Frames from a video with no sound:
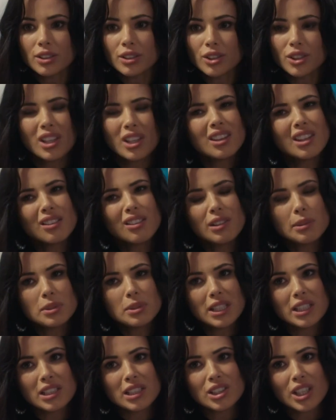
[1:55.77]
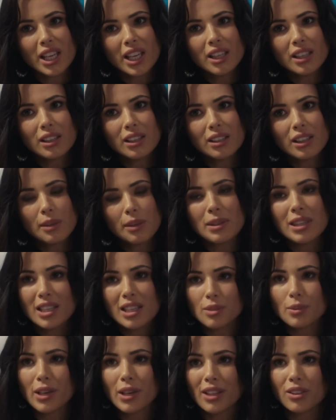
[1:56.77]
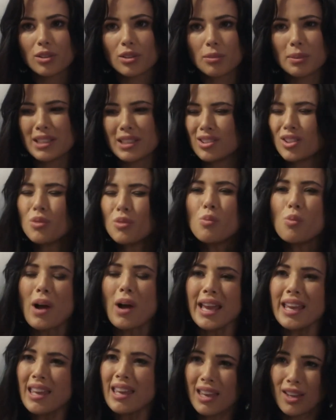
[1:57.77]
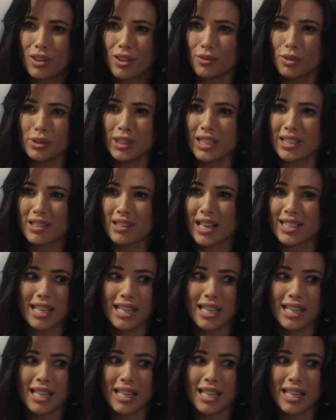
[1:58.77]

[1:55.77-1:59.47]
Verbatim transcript: Do you think they're representing Jack? I mean, that's what I thought, but there's no way he could afford these guys.